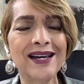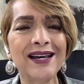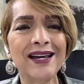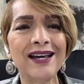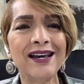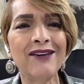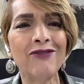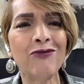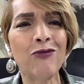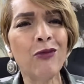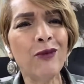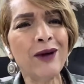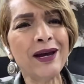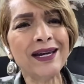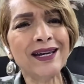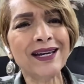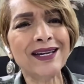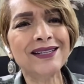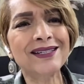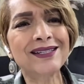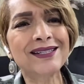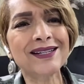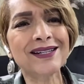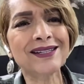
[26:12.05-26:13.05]
If we
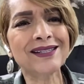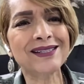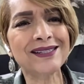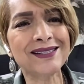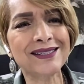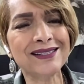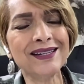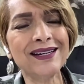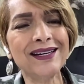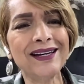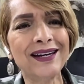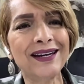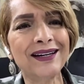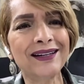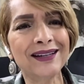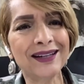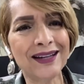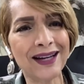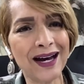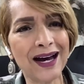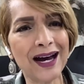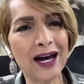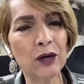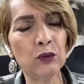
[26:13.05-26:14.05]
could just see it,
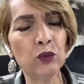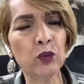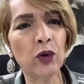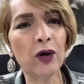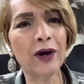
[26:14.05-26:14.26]
God will